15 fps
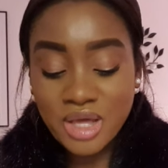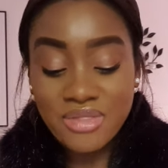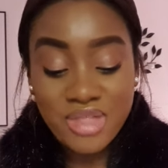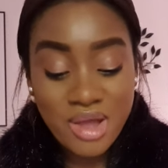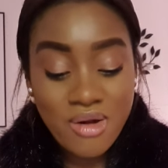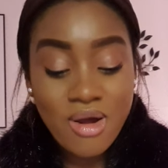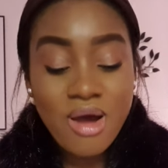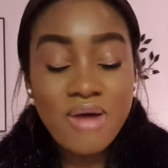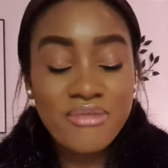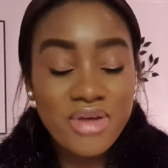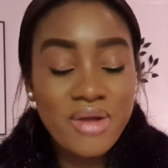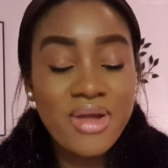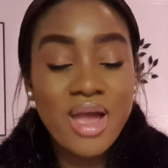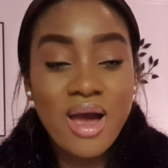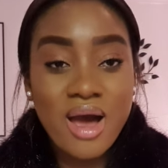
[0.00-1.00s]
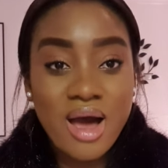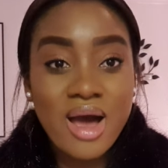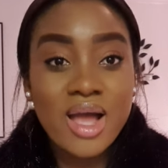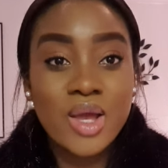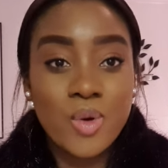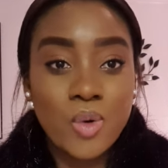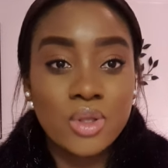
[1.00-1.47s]
There are very
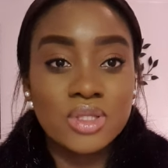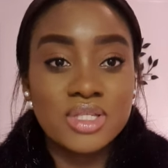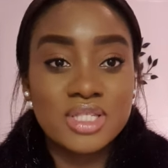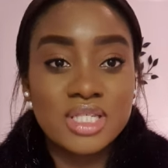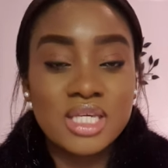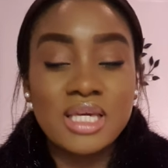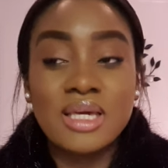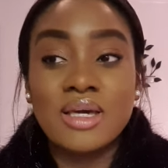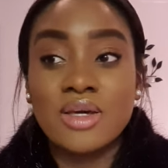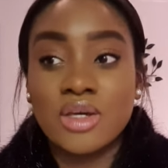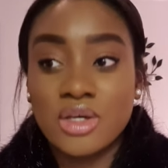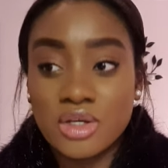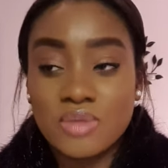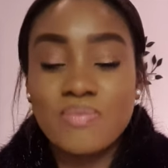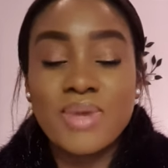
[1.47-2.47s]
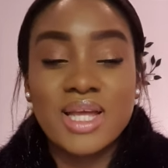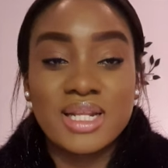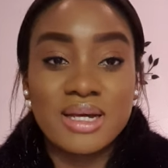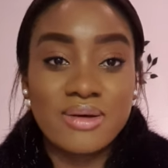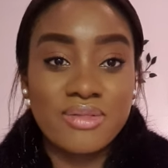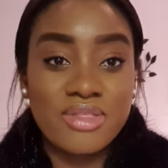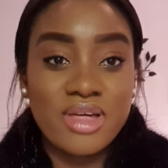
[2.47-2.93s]
high quality good men
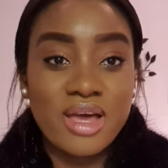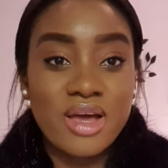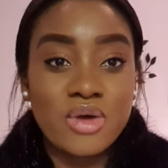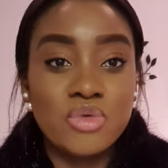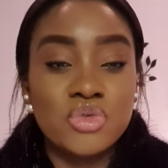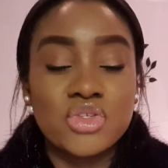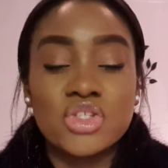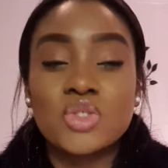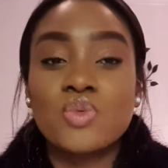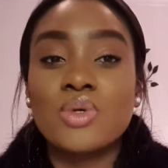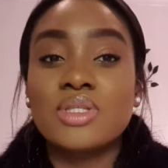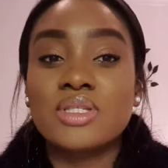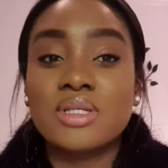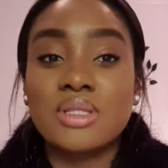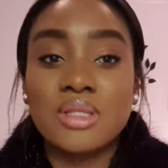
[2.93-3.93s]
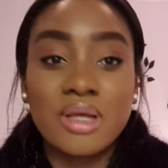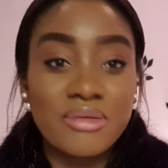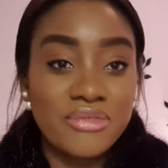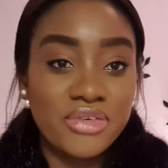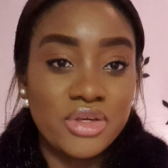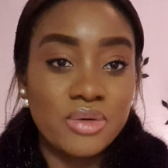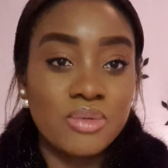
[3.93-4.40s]
out there who just want to
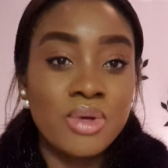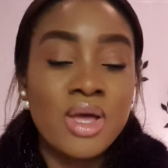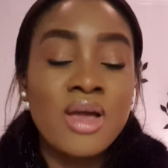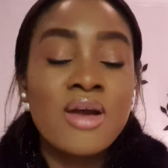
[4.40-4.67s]
love you.